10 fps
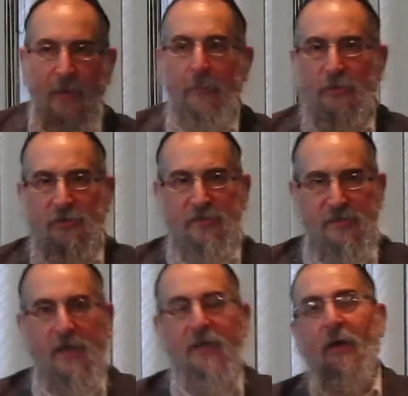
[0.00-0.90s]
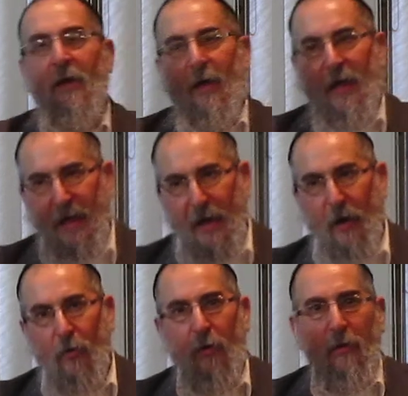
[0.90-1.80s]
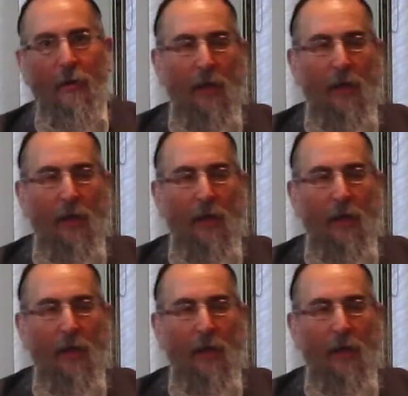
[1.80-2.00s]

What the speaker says: people should see how